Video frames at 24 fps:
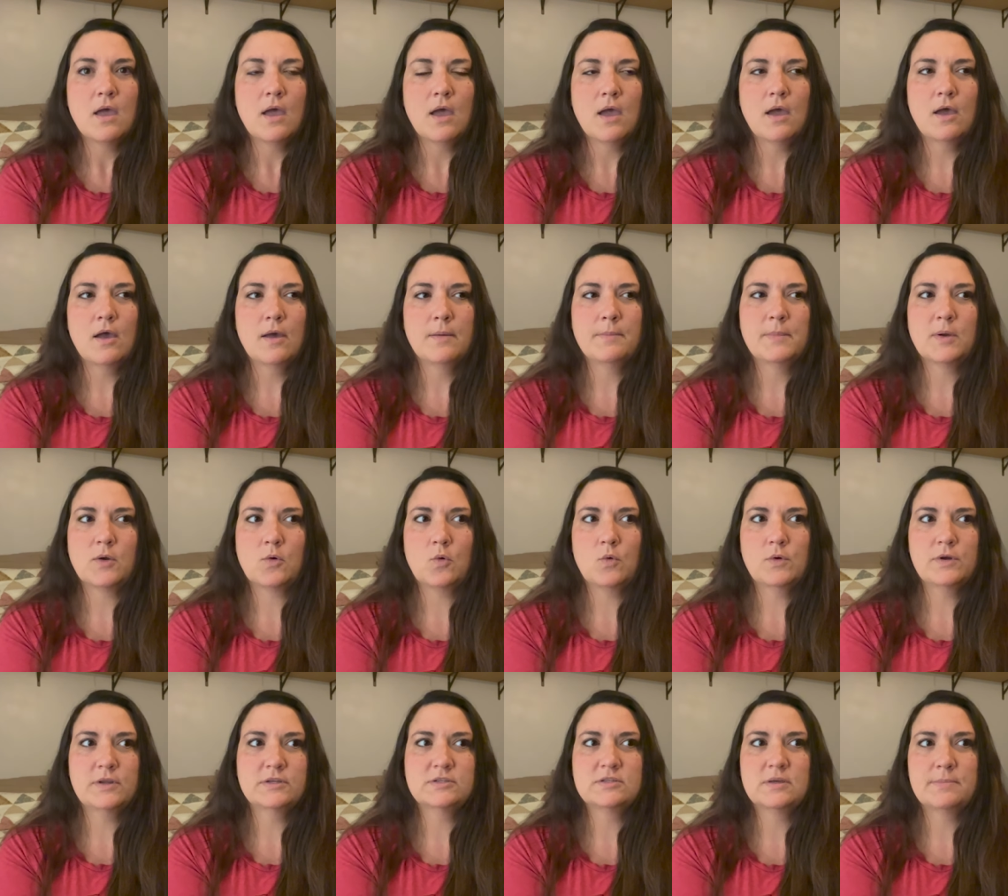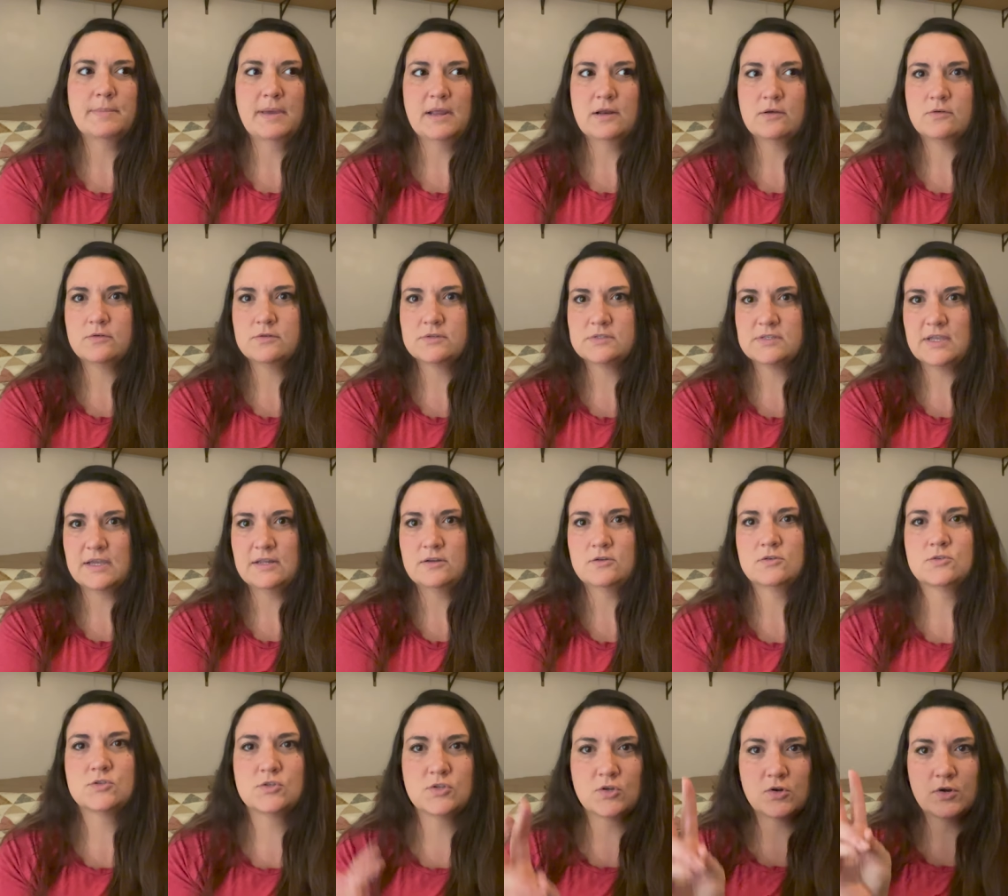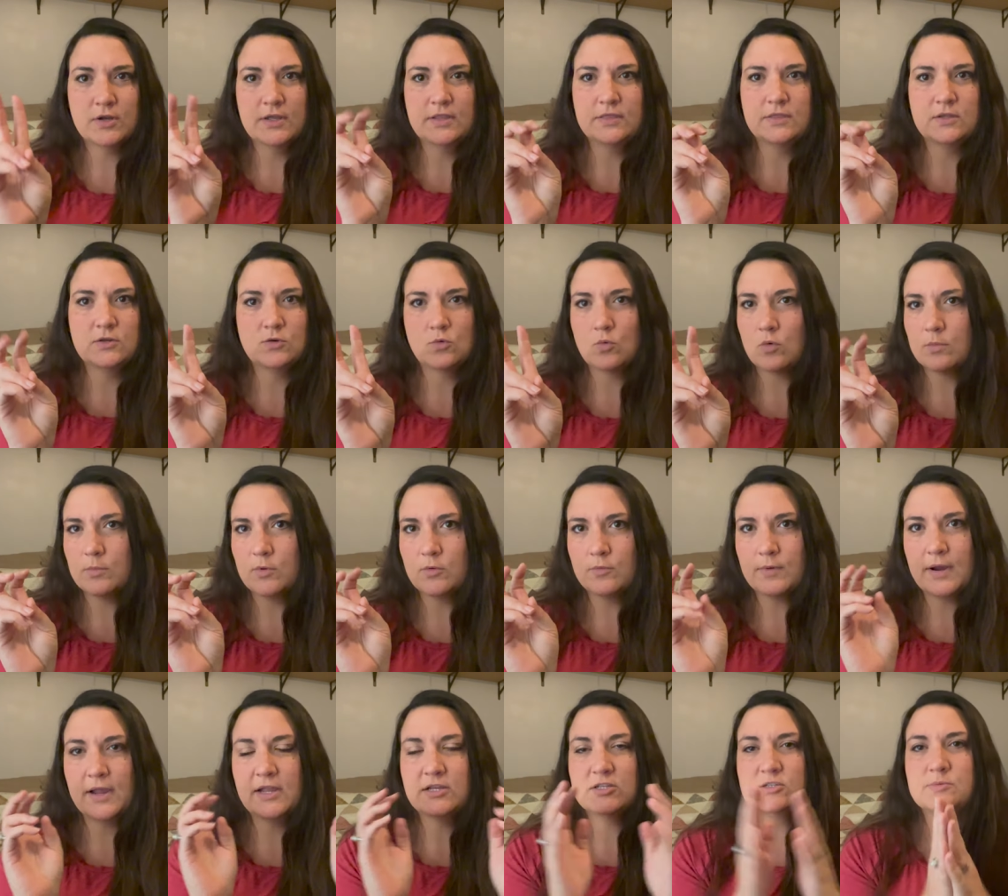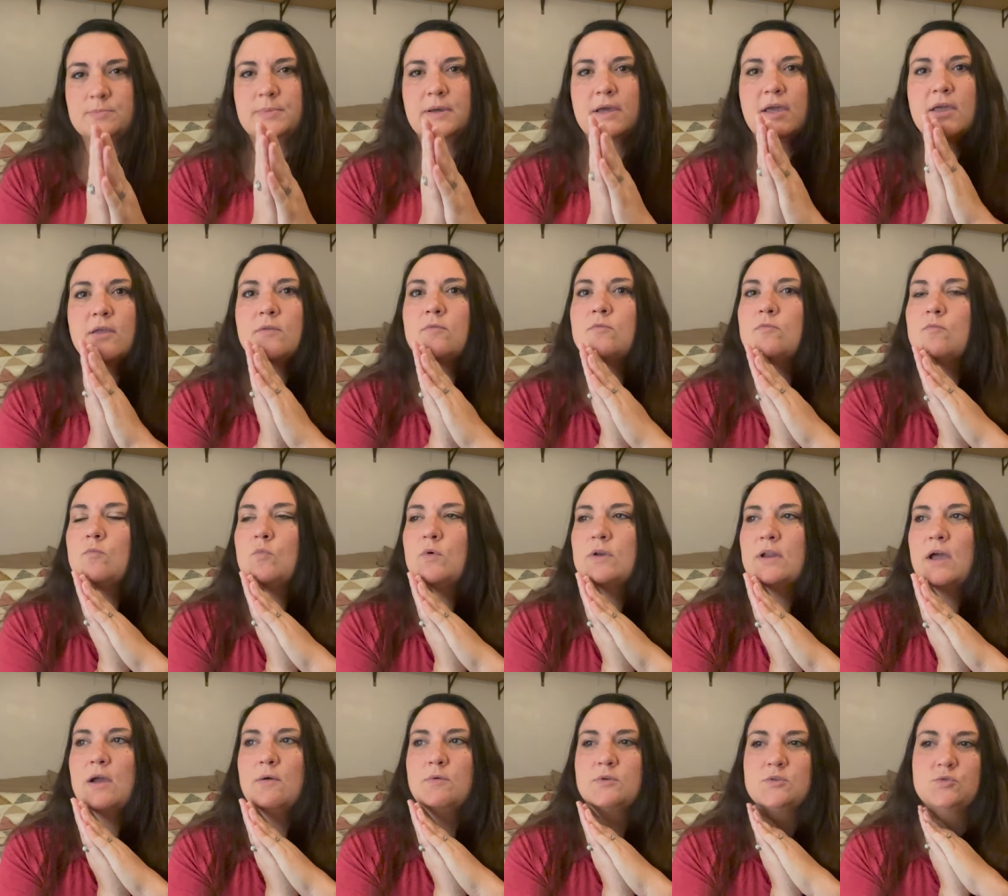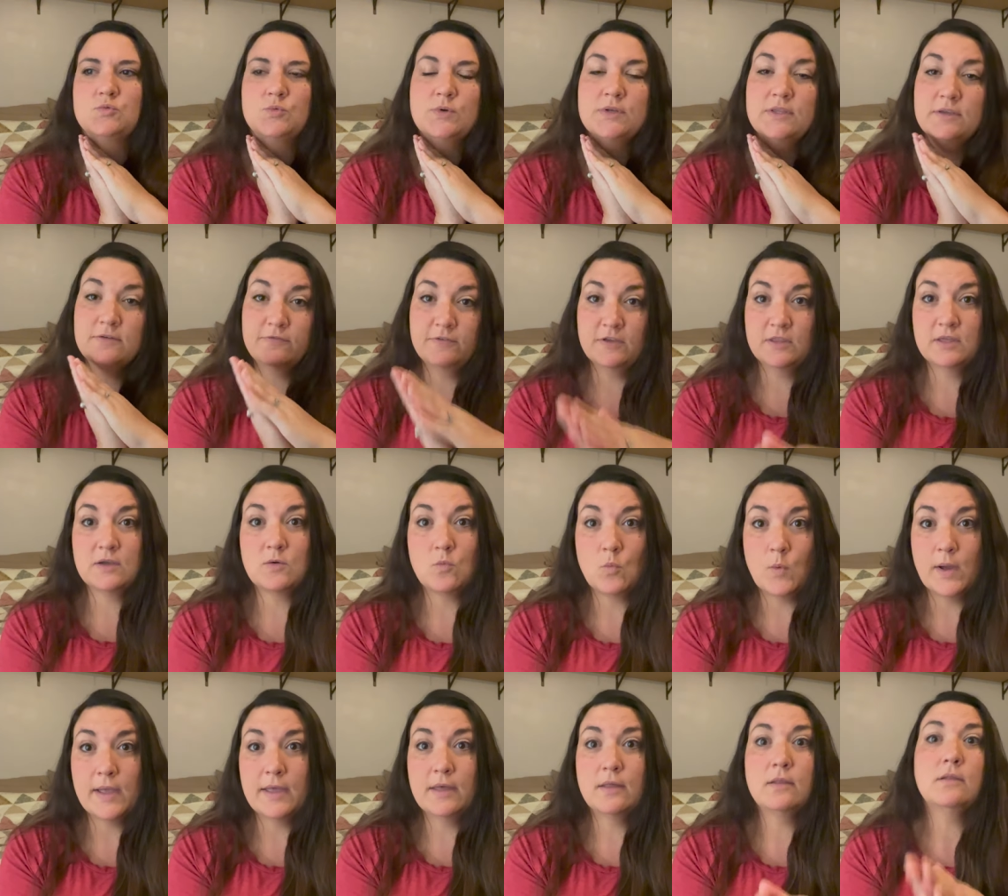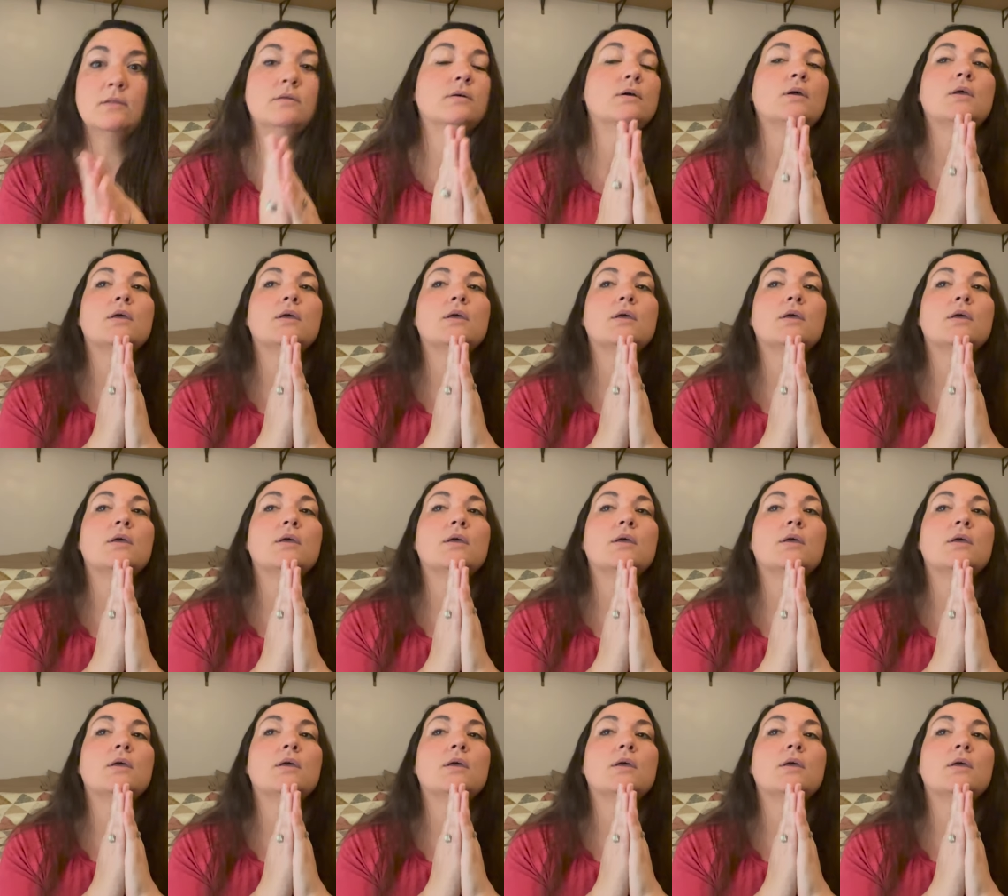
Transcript: Um, according to medical standards, they're in the normal range, but when I was really feeling well